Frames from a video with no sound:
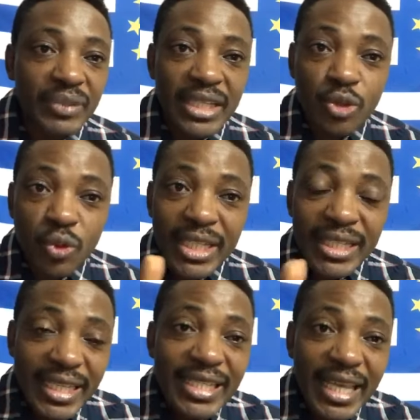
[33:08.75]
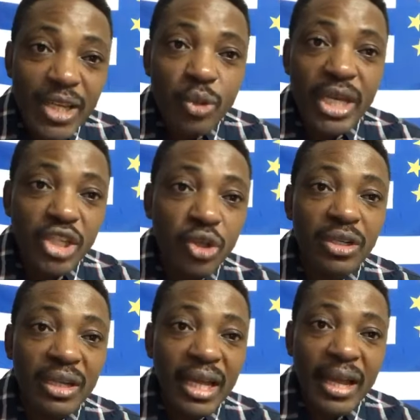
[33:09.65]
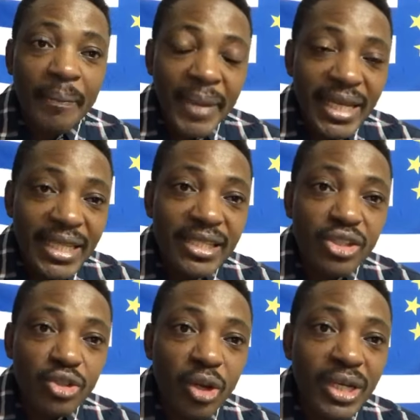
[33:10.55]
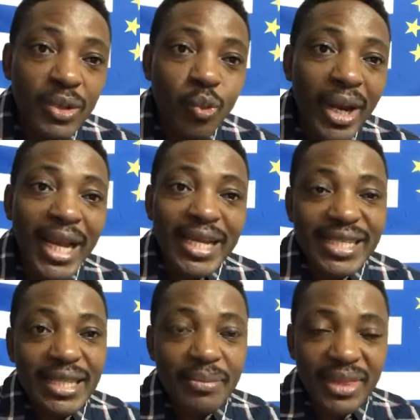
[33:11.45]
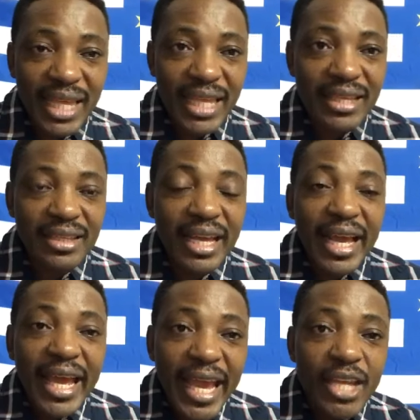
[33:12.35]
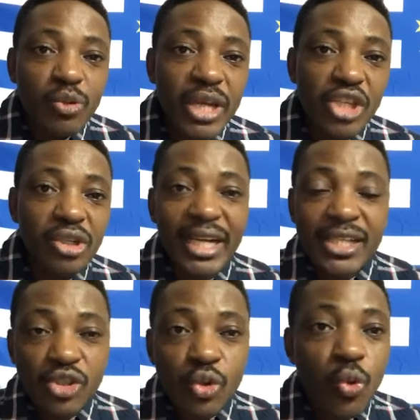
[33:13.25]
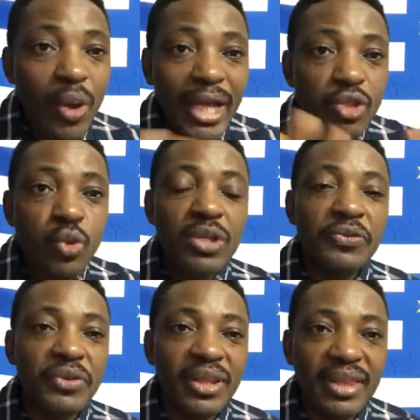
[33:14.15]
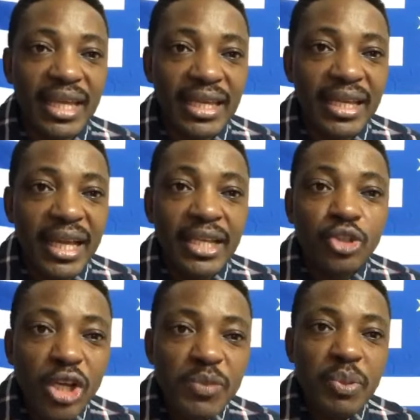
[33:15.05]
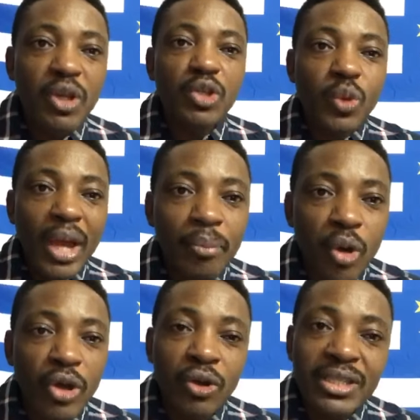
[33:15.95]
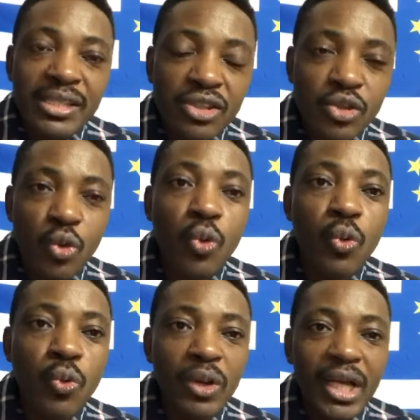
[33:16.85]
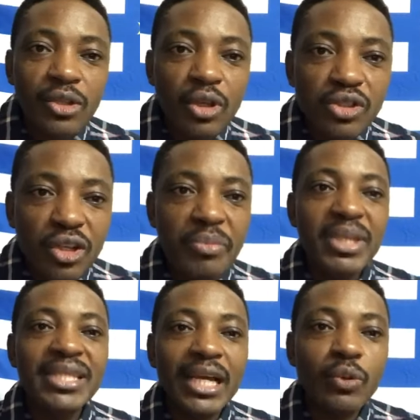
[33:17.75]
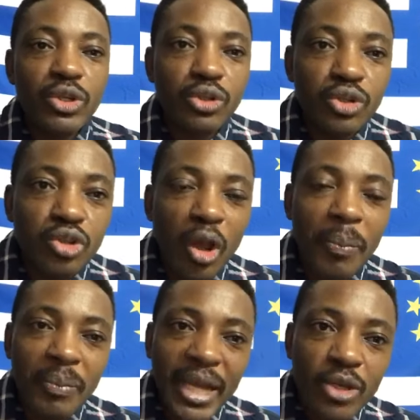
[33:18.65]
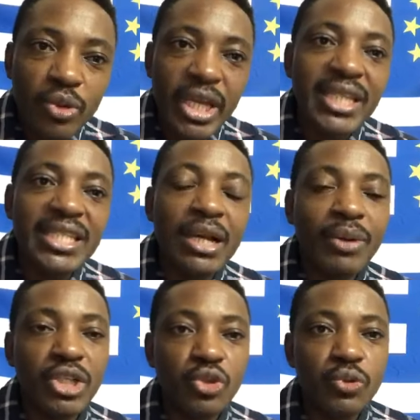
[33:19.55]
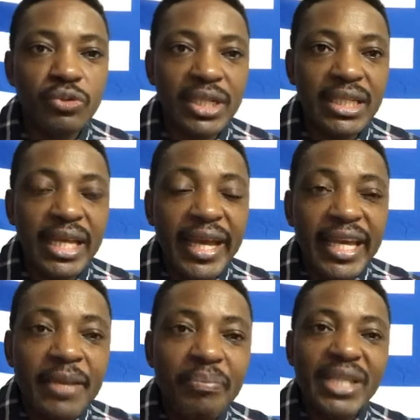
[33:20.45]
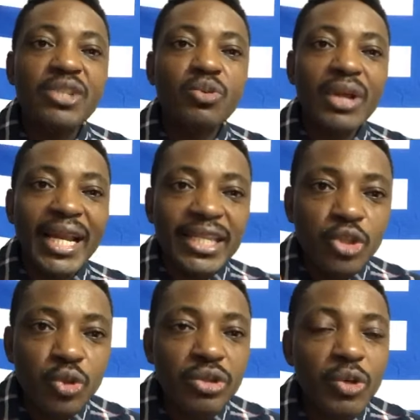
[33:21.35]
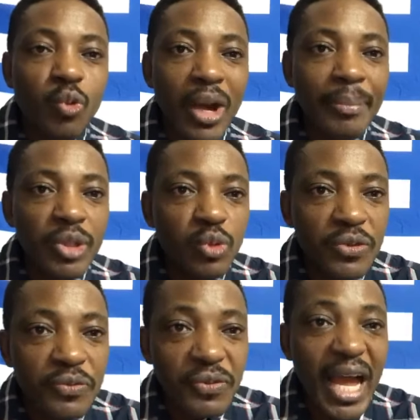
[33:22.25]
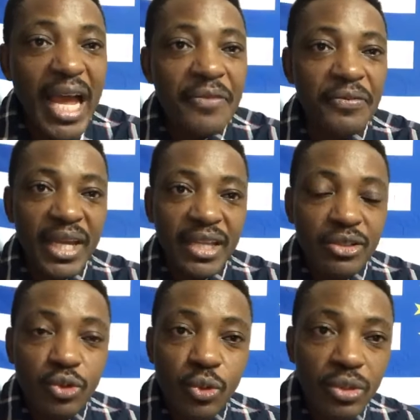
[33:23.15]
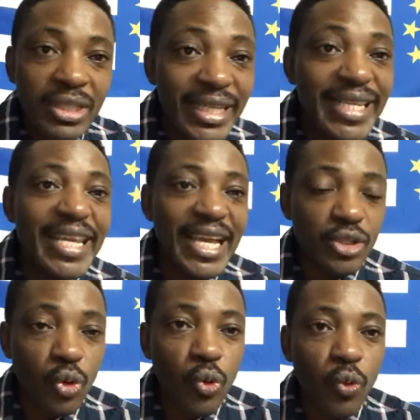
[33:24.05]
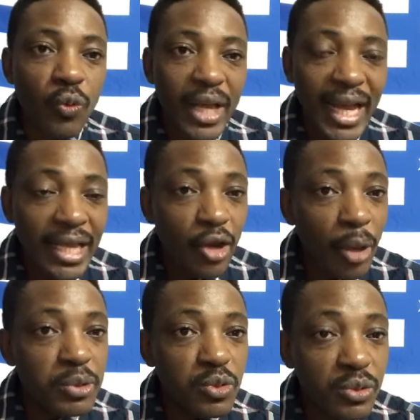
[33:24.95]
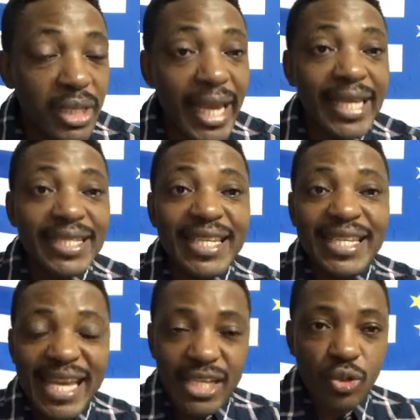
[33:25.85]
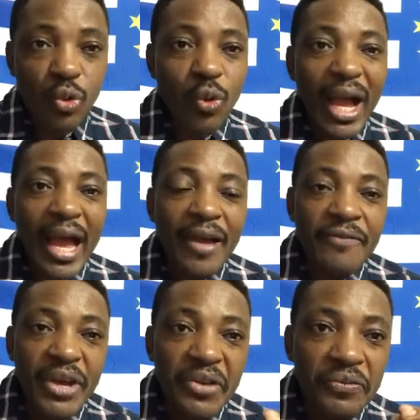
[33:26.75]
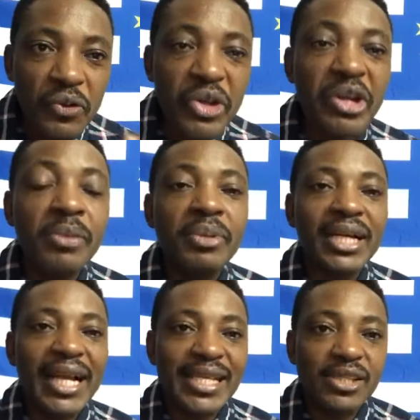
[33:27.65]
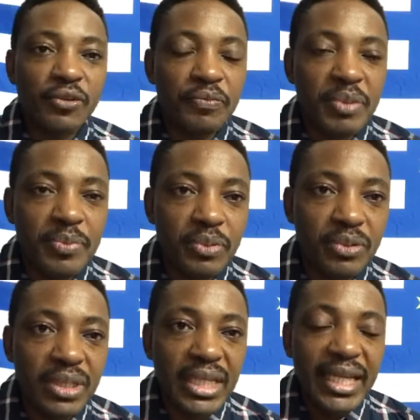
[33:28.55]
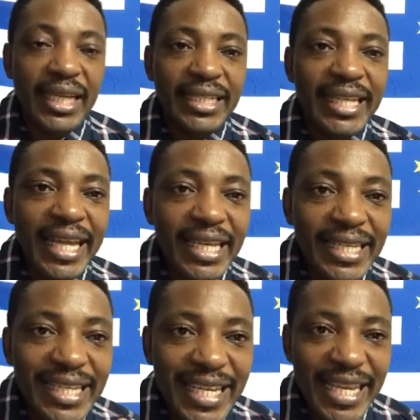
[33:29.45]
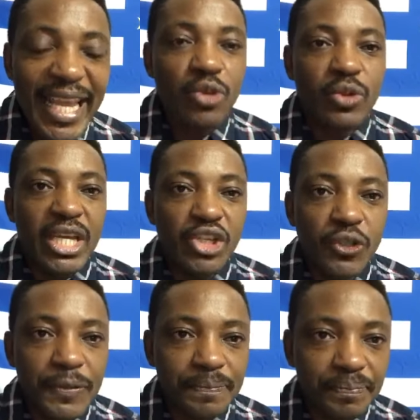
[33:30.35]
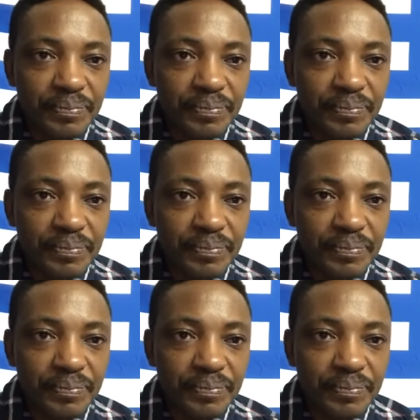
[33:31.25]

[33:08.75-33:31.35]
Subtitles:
Schooling is education, but it is not one and the same thing. Education and school are two different things. Just because we are boycotting school does not mean that we should stop educating our children. In particularly children who are between 5 to 3 years old and up to 18 years old are a very vulnerable class of people. They need education.